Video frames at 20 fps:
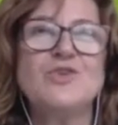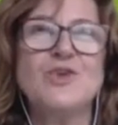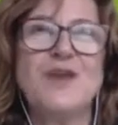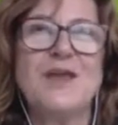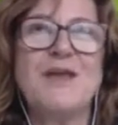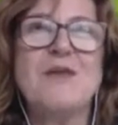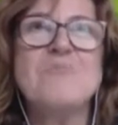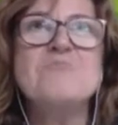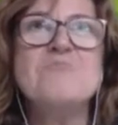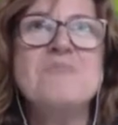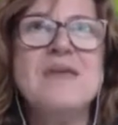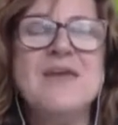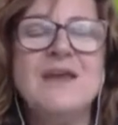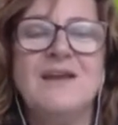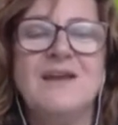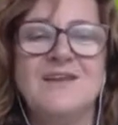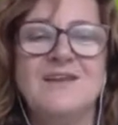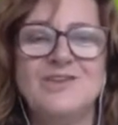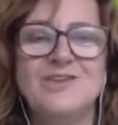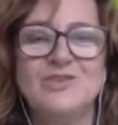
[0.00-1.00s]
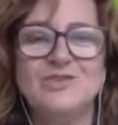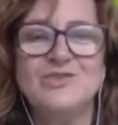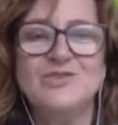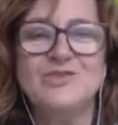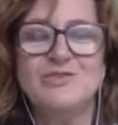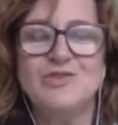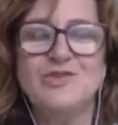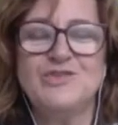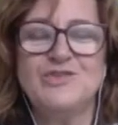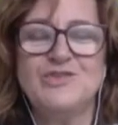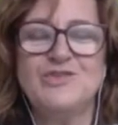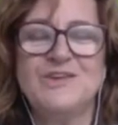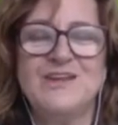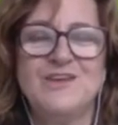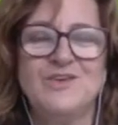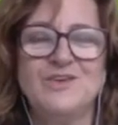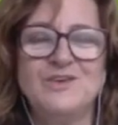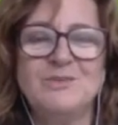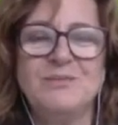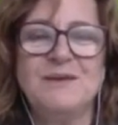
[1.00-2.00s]
million tons, obviously
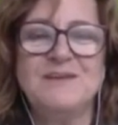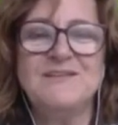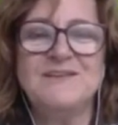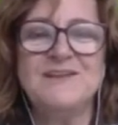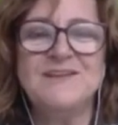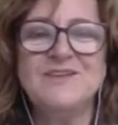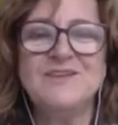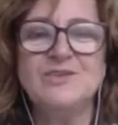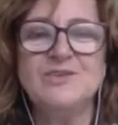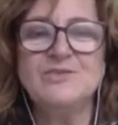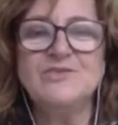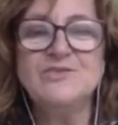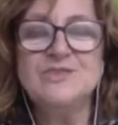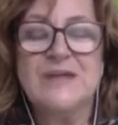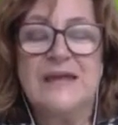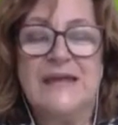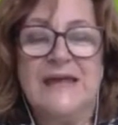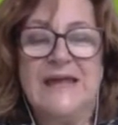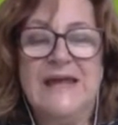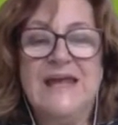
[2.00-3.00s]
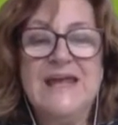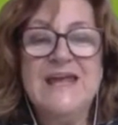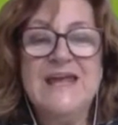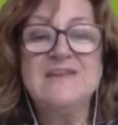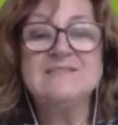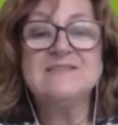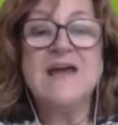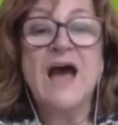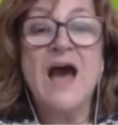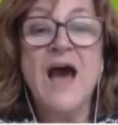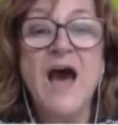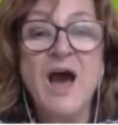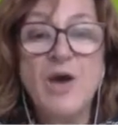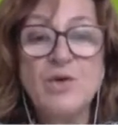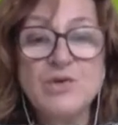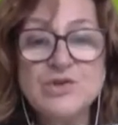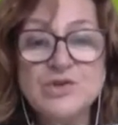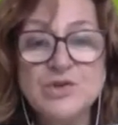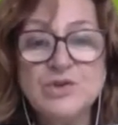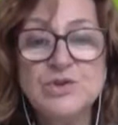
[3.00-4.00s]
not metric tons, is
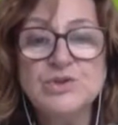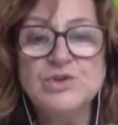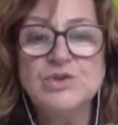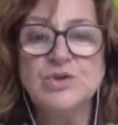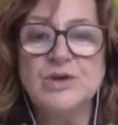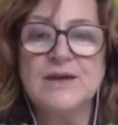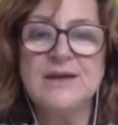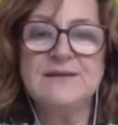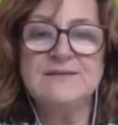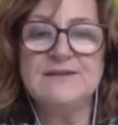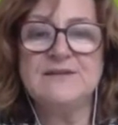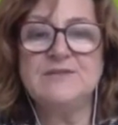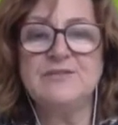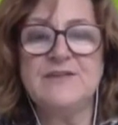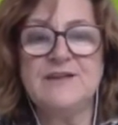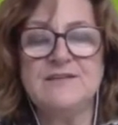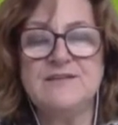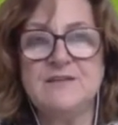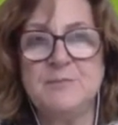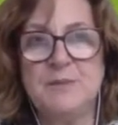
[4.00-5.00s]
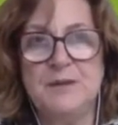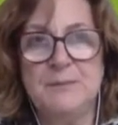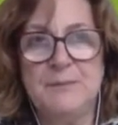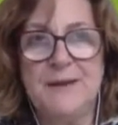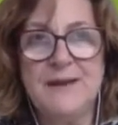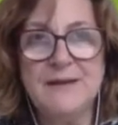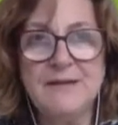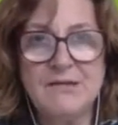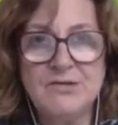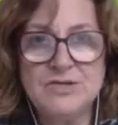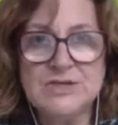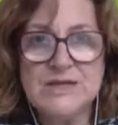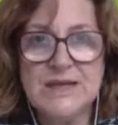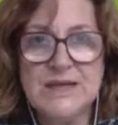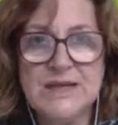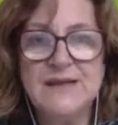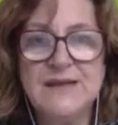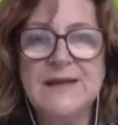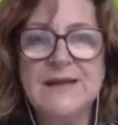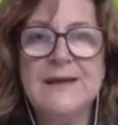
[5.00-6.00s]
household collected flexible packaging.
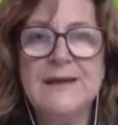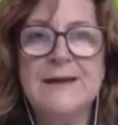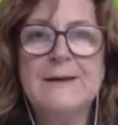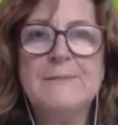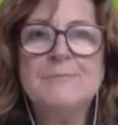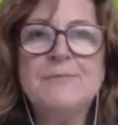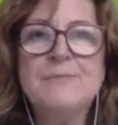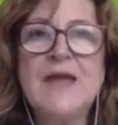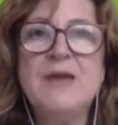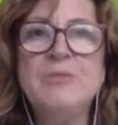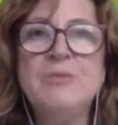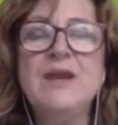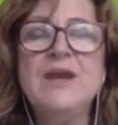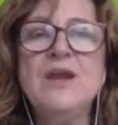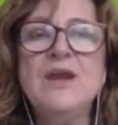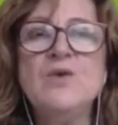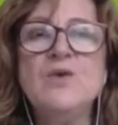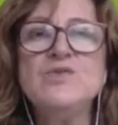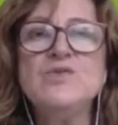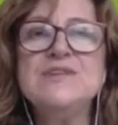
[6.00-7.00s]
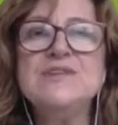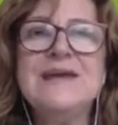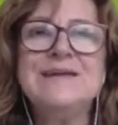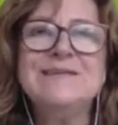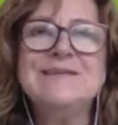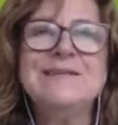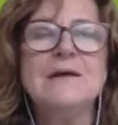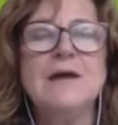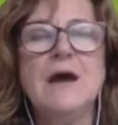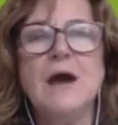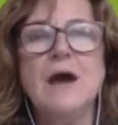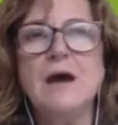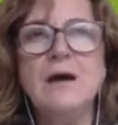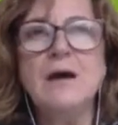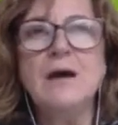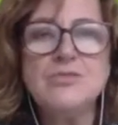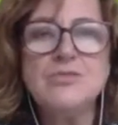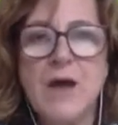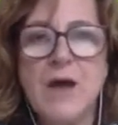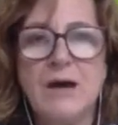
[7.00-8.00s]
And we know that
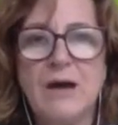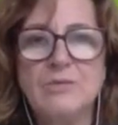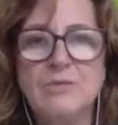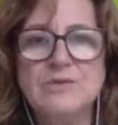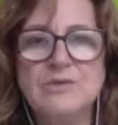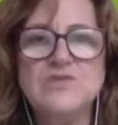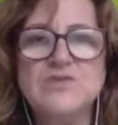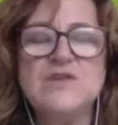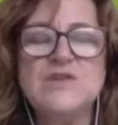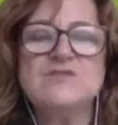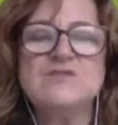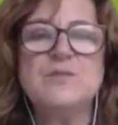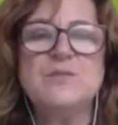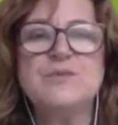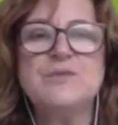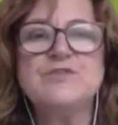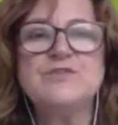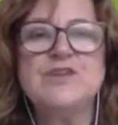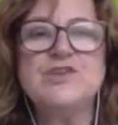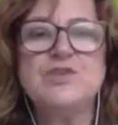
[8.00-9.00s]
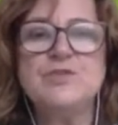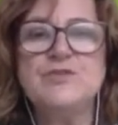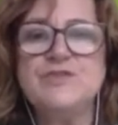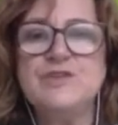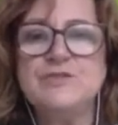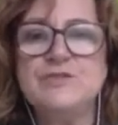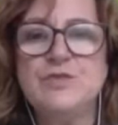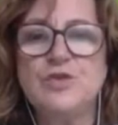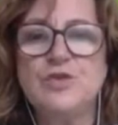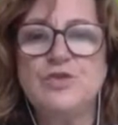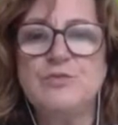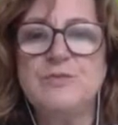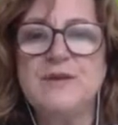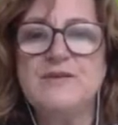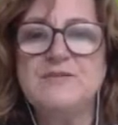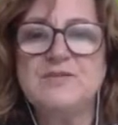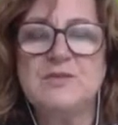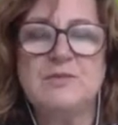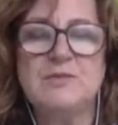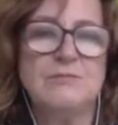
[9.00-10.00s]
around 60% of the volume
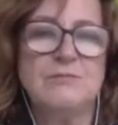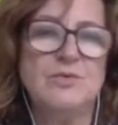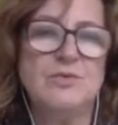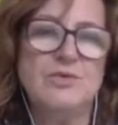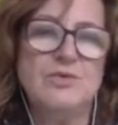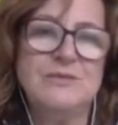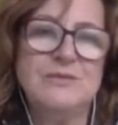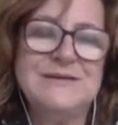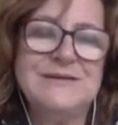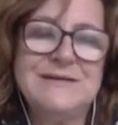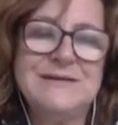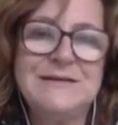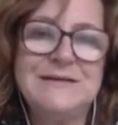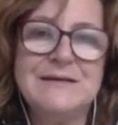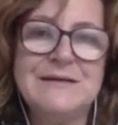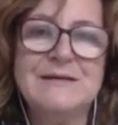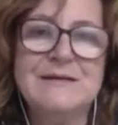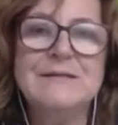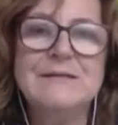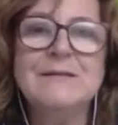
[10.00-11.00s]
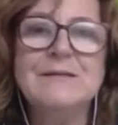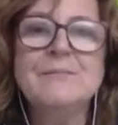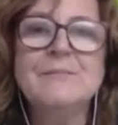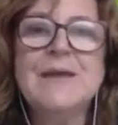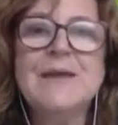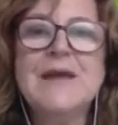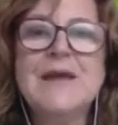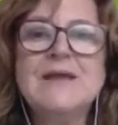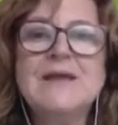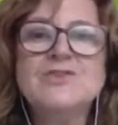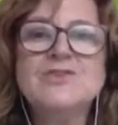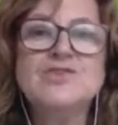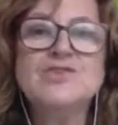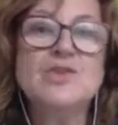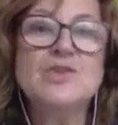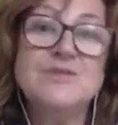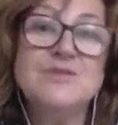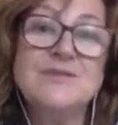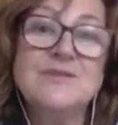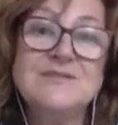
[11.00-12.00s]
is monomaterial.
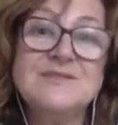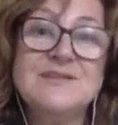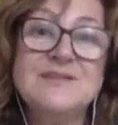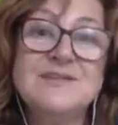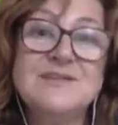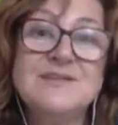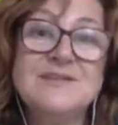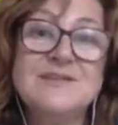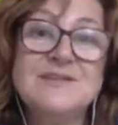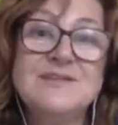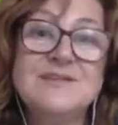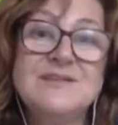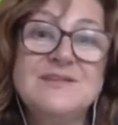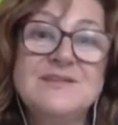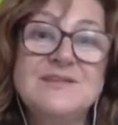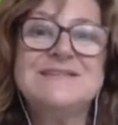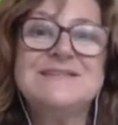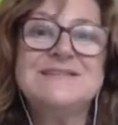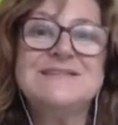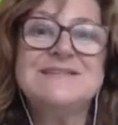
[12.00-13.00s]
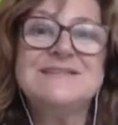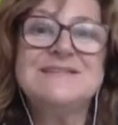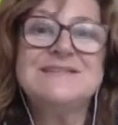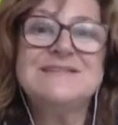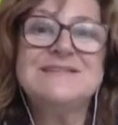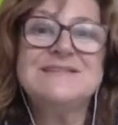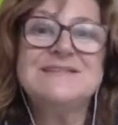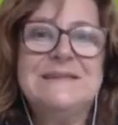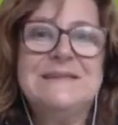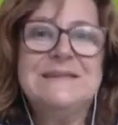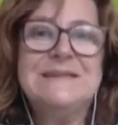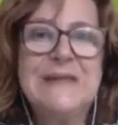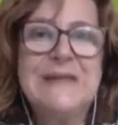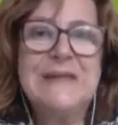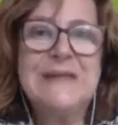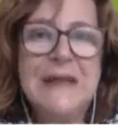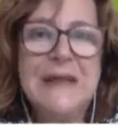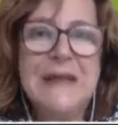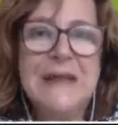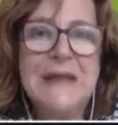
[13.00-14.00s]
So this is technically already
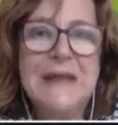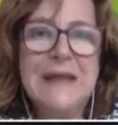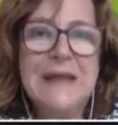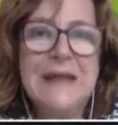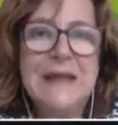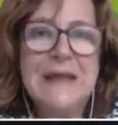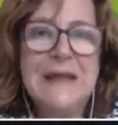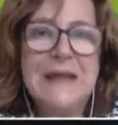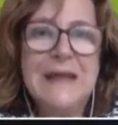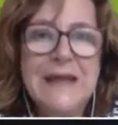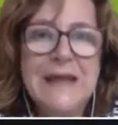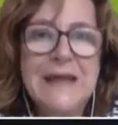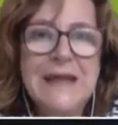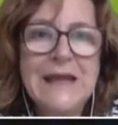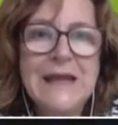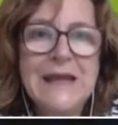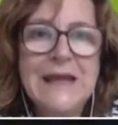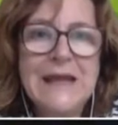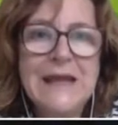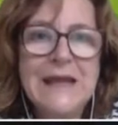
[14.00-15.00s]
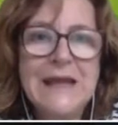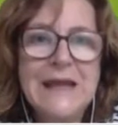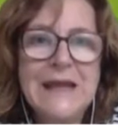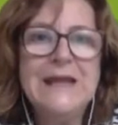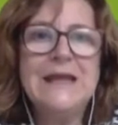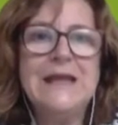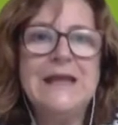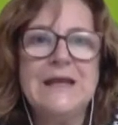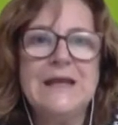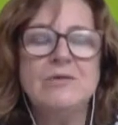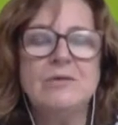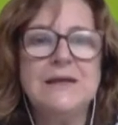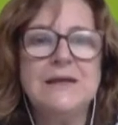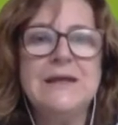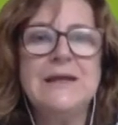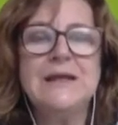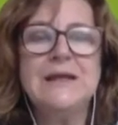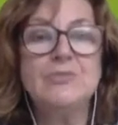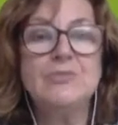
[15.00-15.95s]
ready to recycle. But